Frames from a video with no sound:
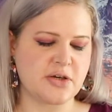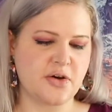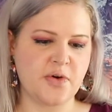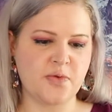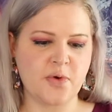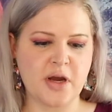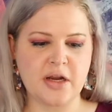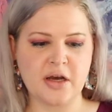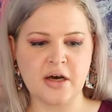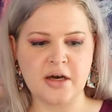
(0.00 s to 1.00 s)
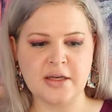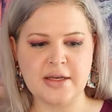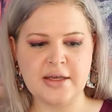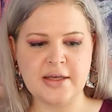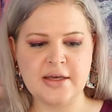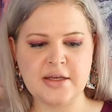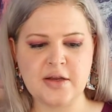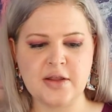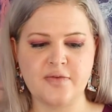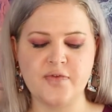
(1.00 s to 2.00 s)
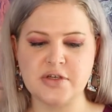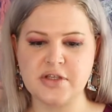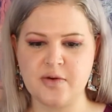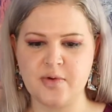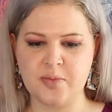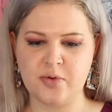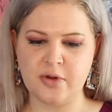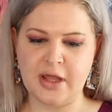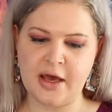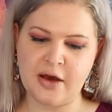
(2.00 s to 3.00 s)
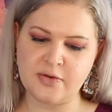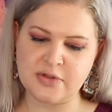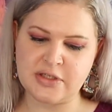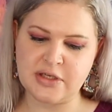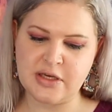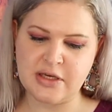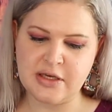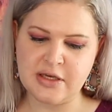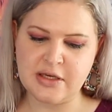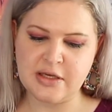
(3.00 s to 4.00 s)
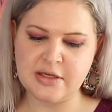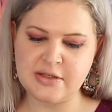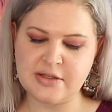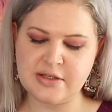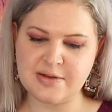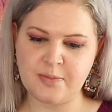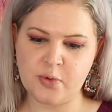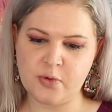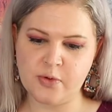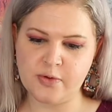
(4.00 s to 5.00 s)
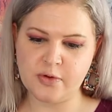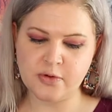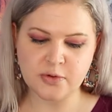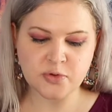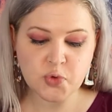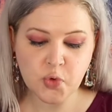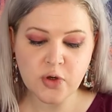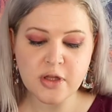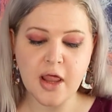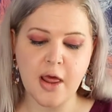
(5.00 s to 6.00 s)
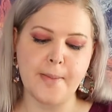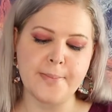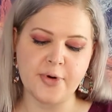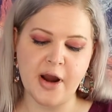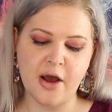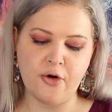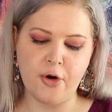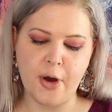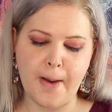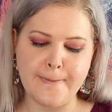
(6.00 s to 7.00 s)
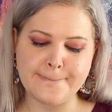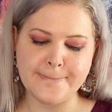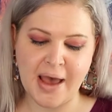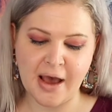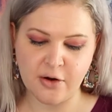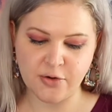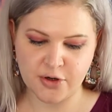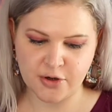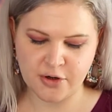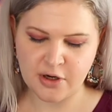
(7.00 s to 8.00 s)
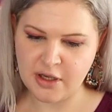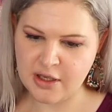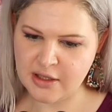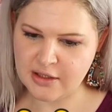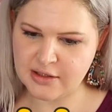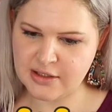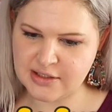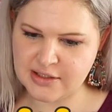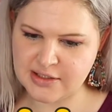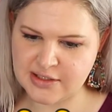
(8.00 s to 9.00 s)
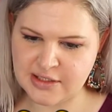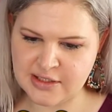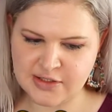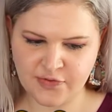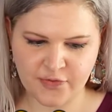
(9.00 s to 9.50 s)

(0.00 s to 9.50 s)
Going right on in, first thing we pull out is this dual brow powder. This is